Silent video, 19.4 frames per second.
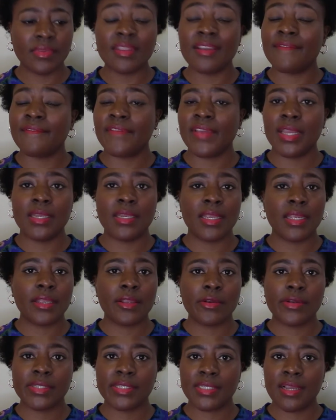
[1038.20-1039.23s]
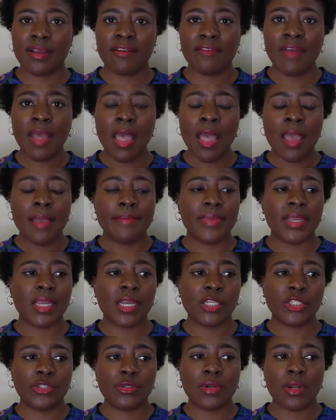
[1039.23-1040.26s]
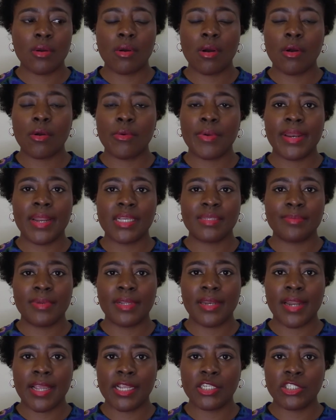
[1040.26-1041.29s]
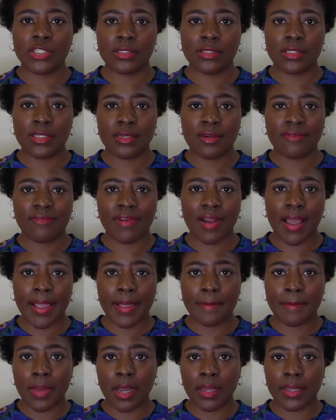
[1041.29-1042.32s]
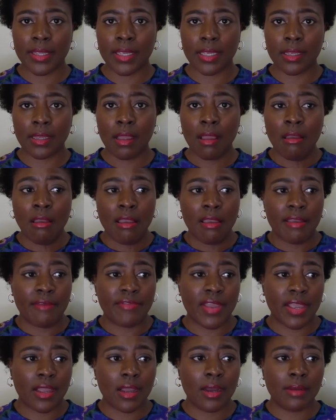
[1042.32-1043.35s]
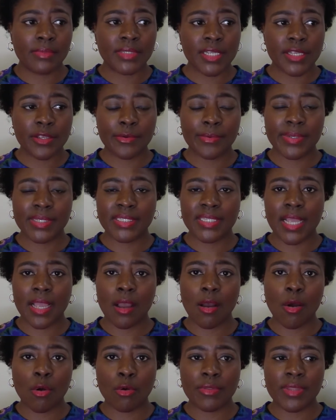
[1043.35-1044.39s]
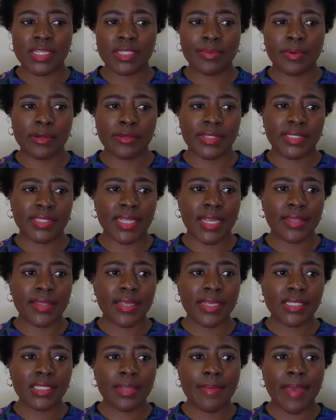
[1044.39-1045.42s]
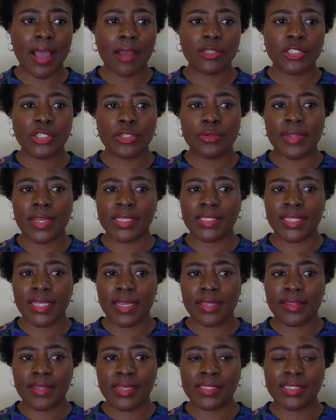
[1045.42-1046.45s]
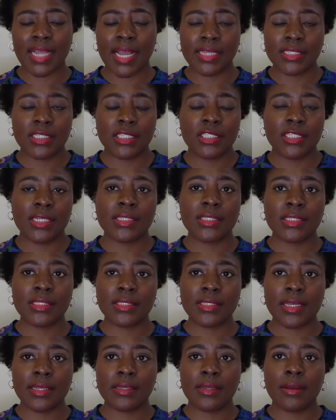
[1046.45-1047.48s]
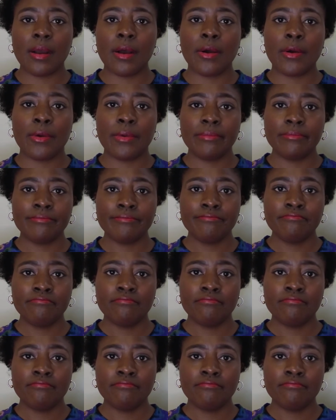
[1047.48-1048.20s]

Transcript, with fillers: defending yourself because you don't owe an explanation to the flying monkey. If they come to you and say, "Oh, this person said this about you," they said this. I suggested, say, uh, "Oh,